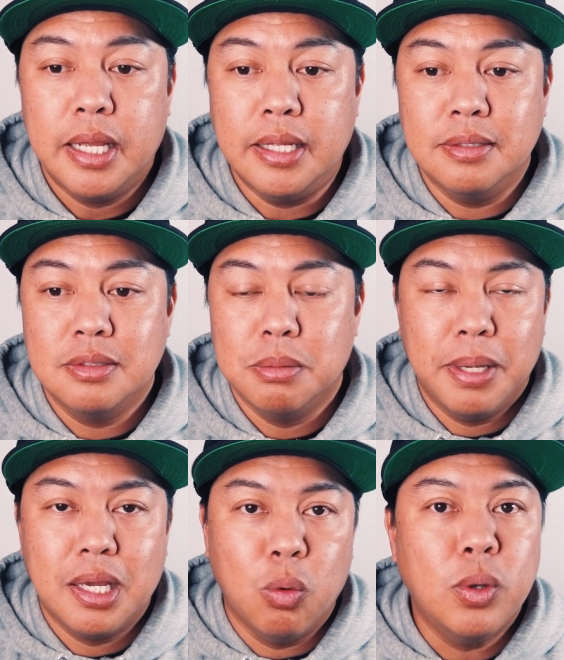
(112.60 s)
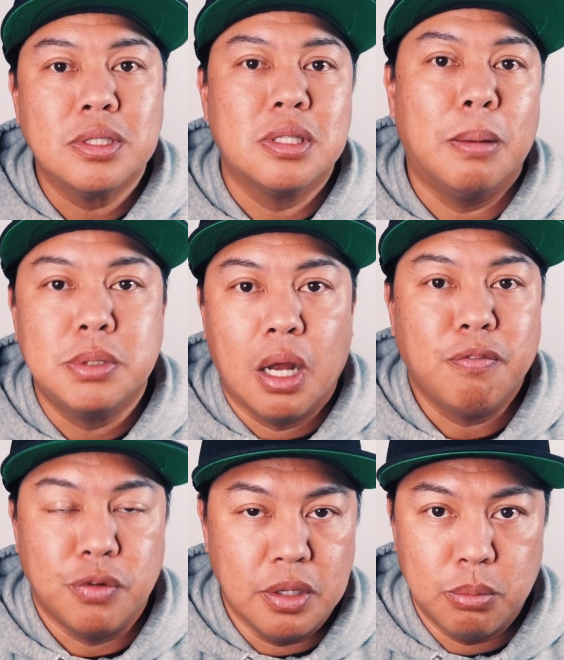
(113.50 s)
and to make it a one-stop
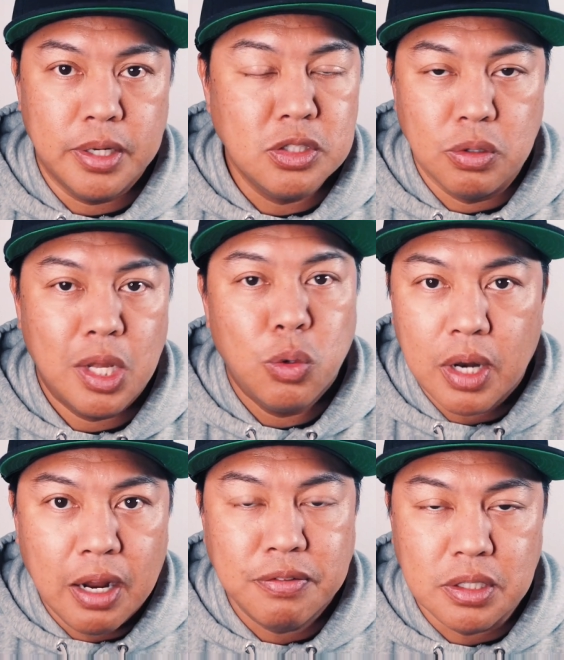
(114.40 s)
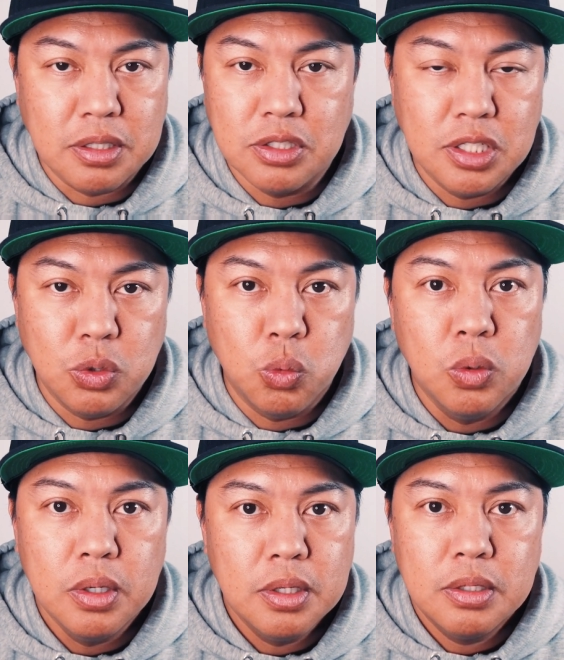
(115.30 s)
shop for them, right? So they don't have to continue
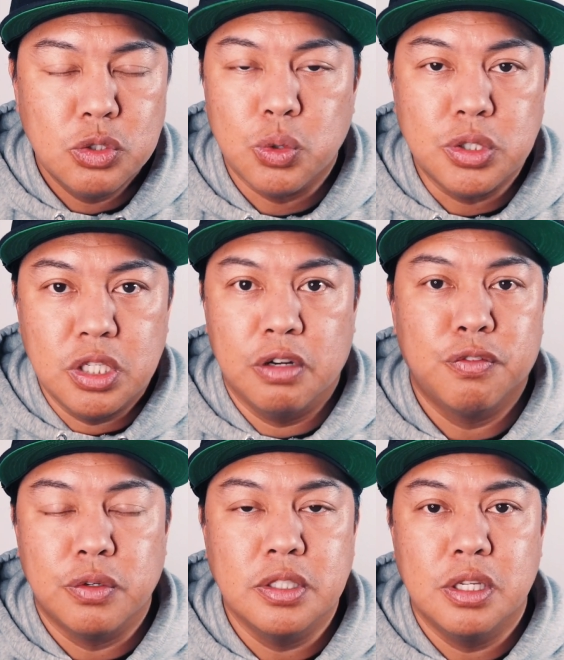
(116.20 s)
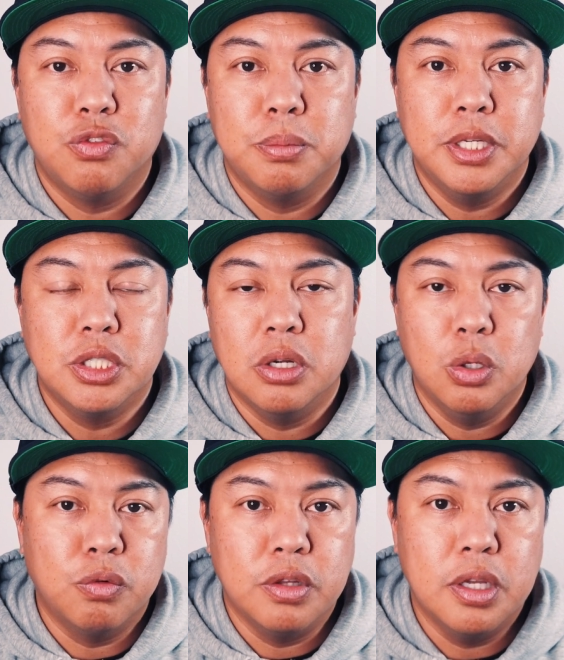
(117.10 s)
searching for this information
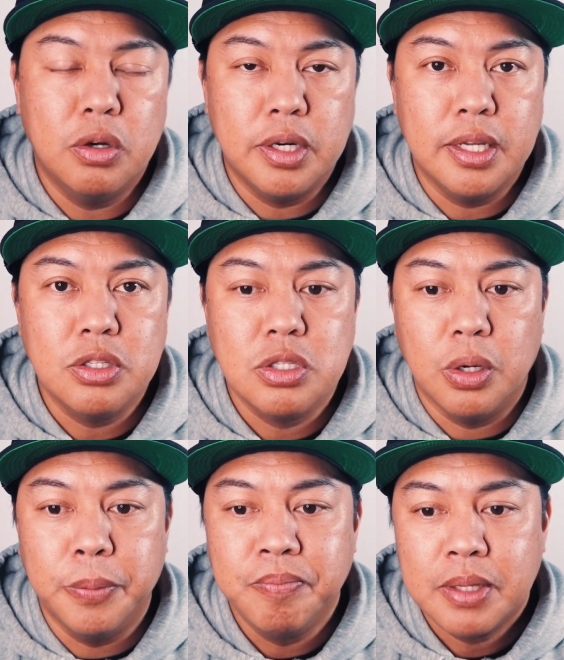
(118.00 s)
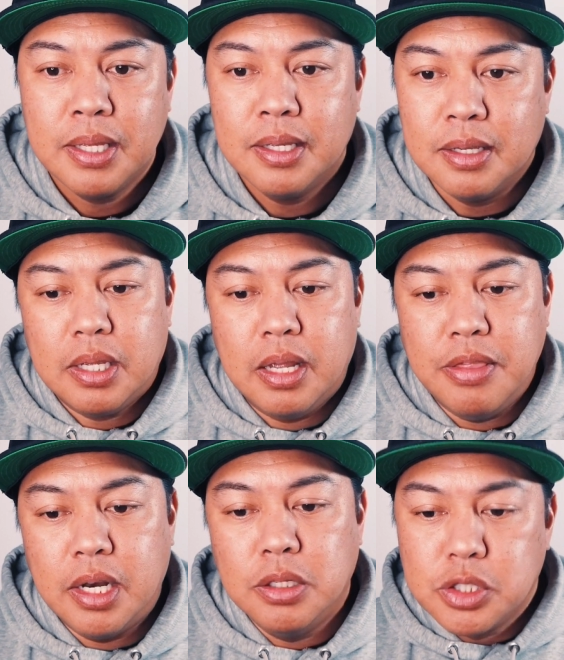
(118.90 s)
all over the internet. So,
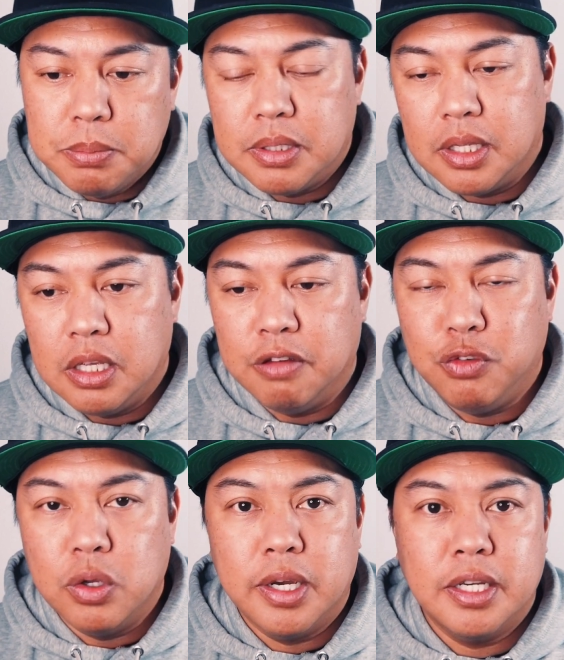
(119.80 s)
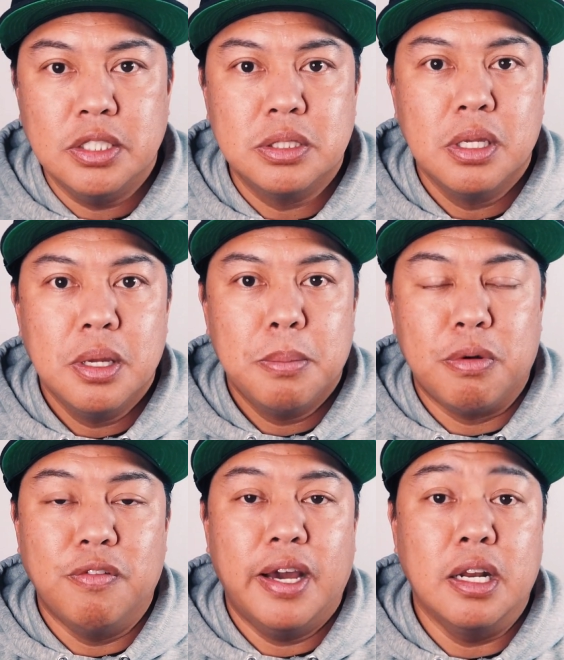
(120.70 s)
and then ultimately, if you guys
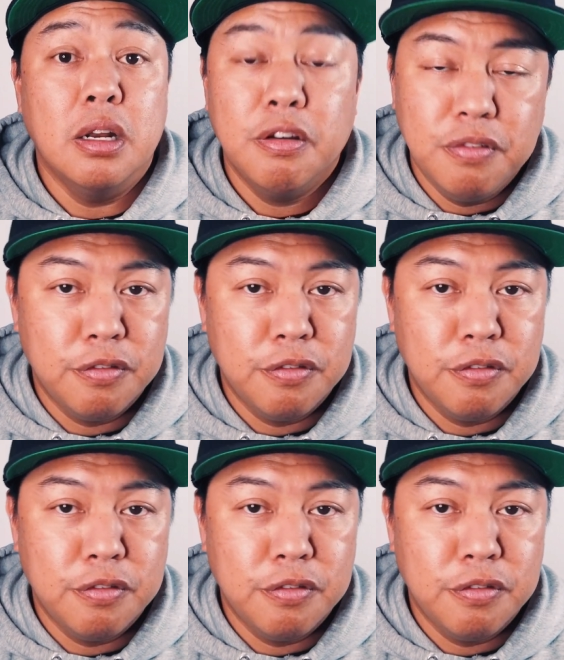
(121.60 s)
provide enough